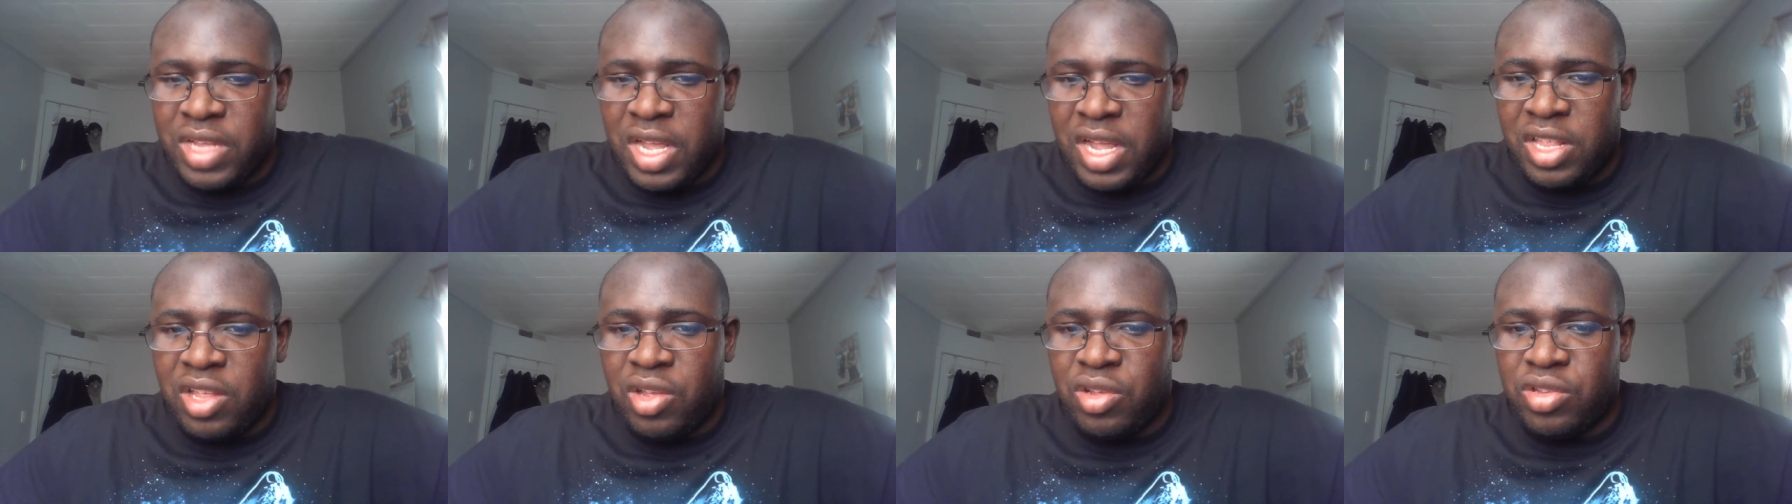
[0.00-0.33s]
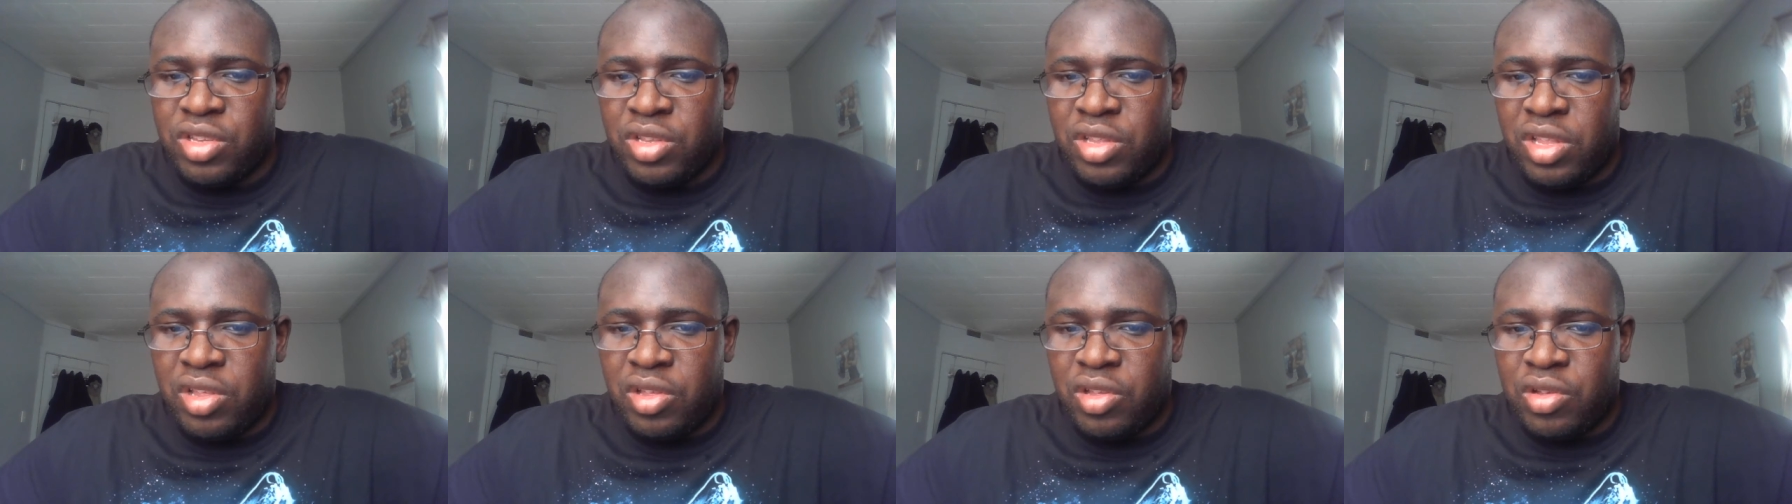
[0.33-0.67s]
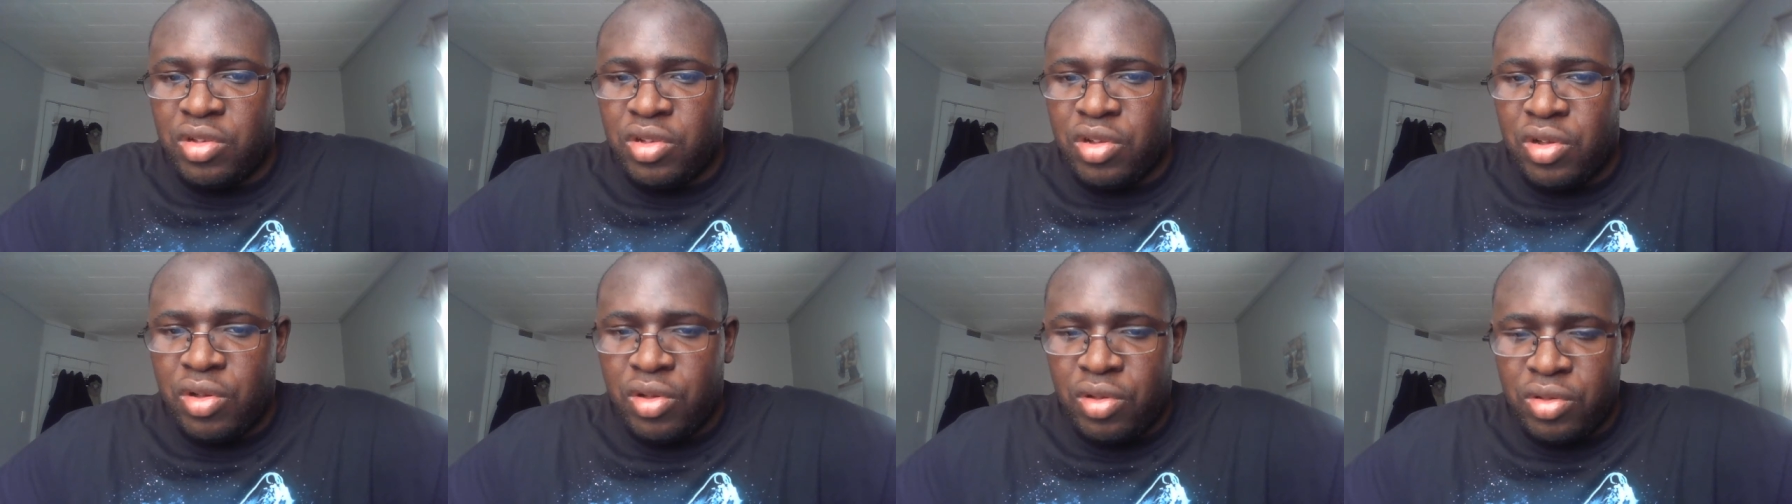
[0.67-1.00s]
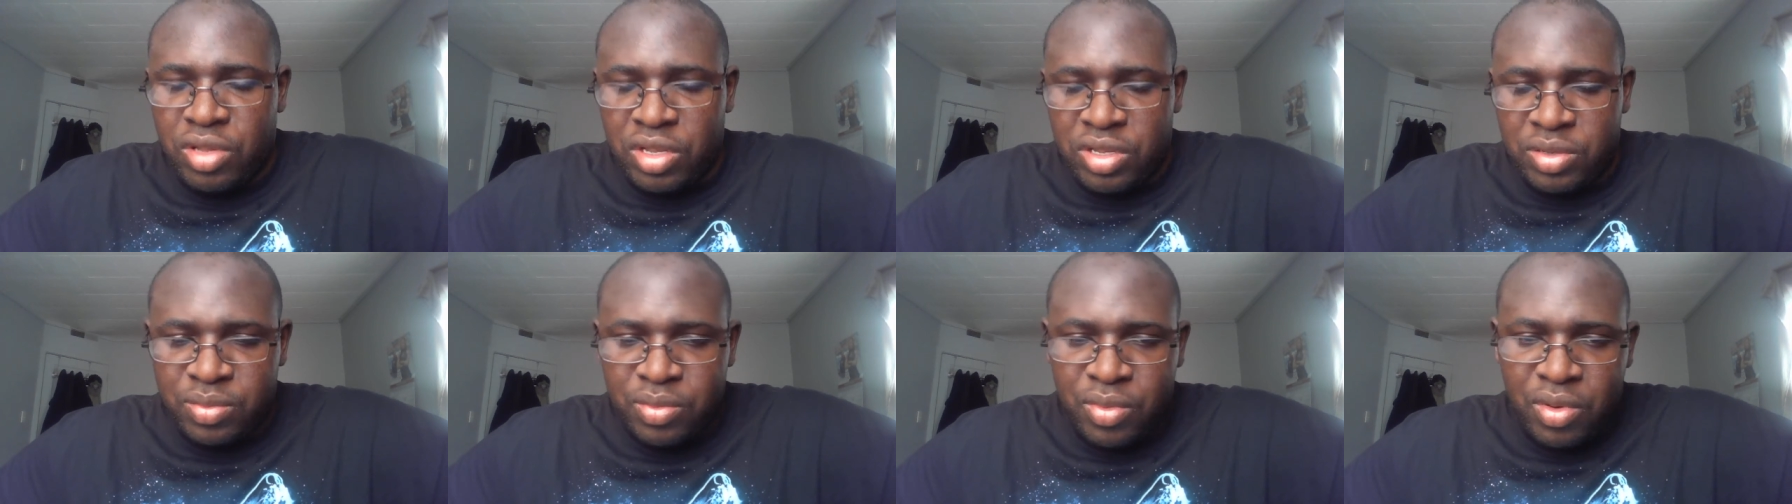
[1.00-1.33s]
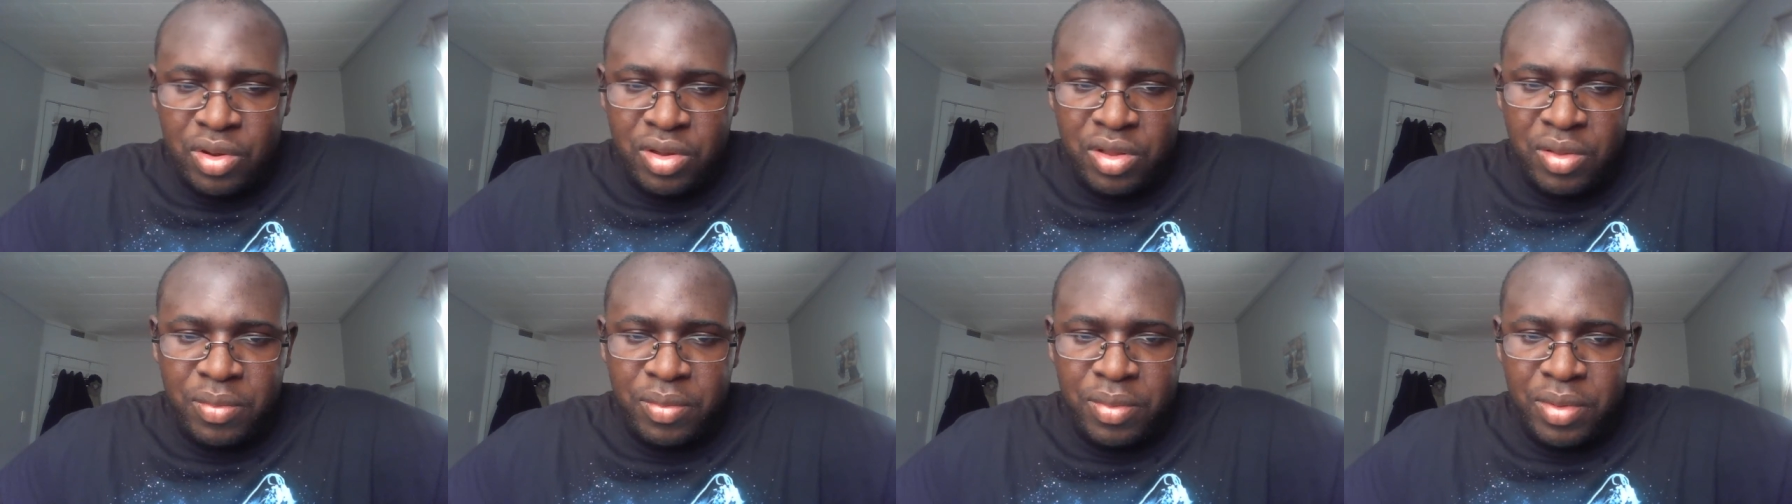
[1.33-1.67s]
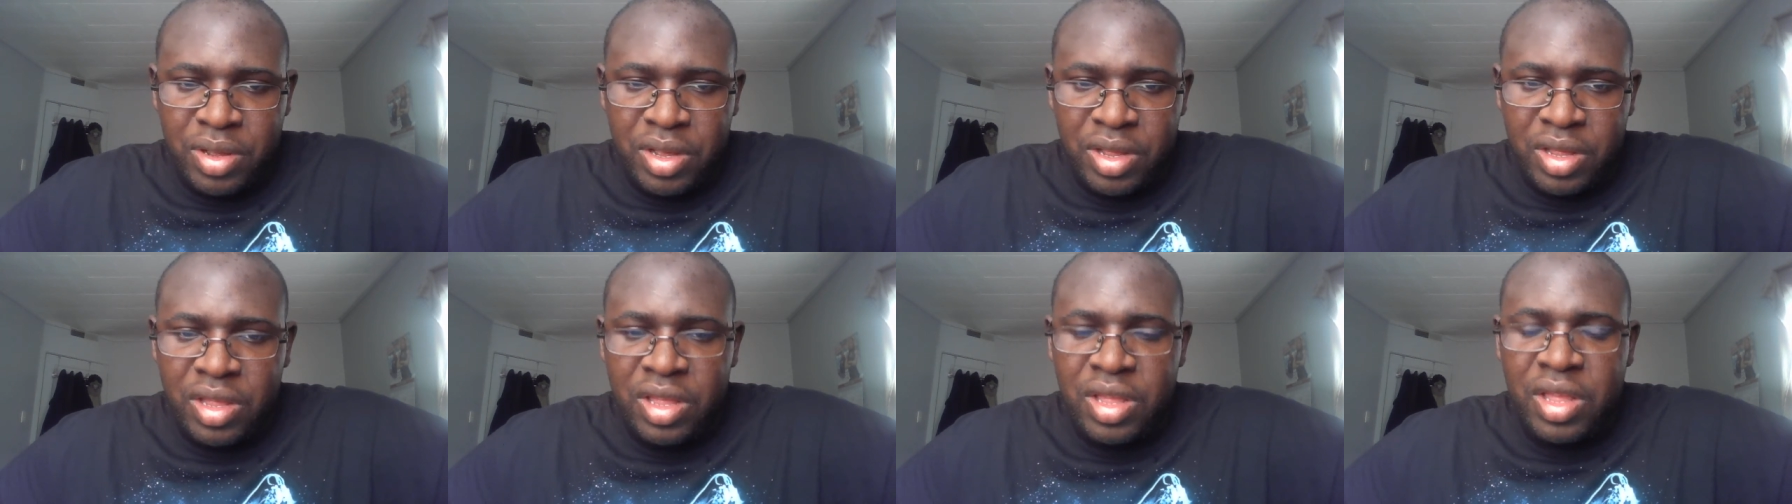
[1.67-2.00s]
I know it's a little cold this morning,
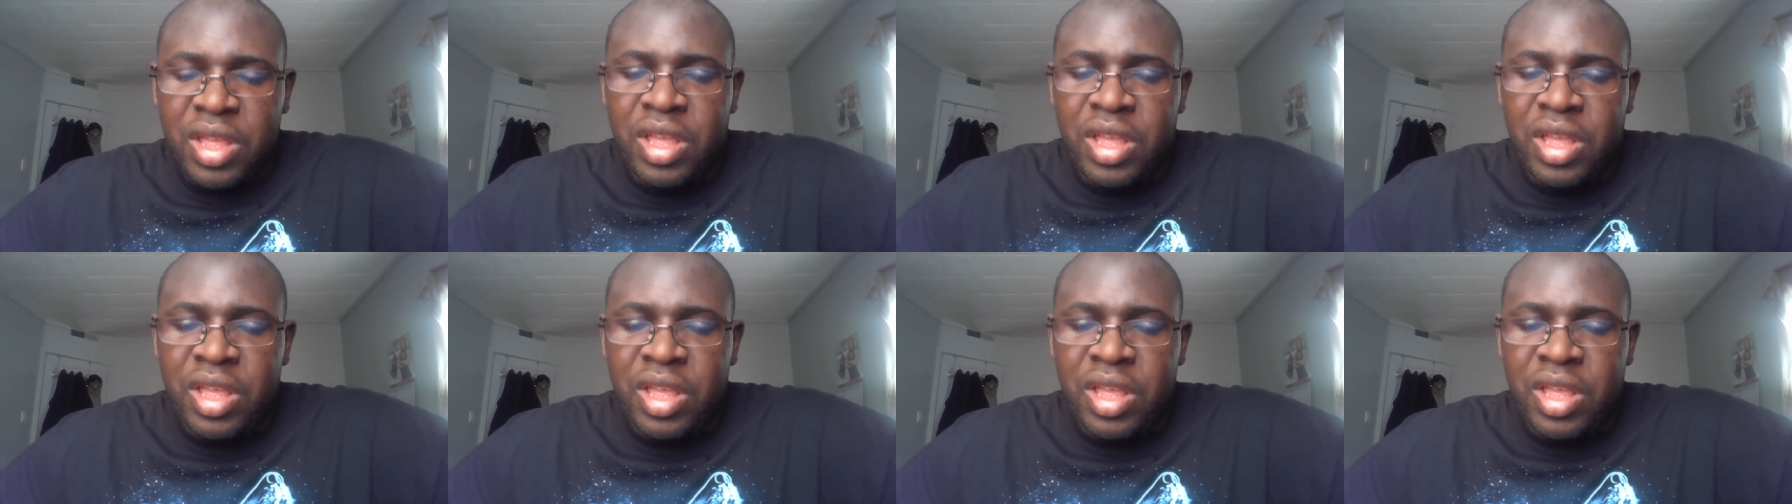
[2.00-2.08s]
but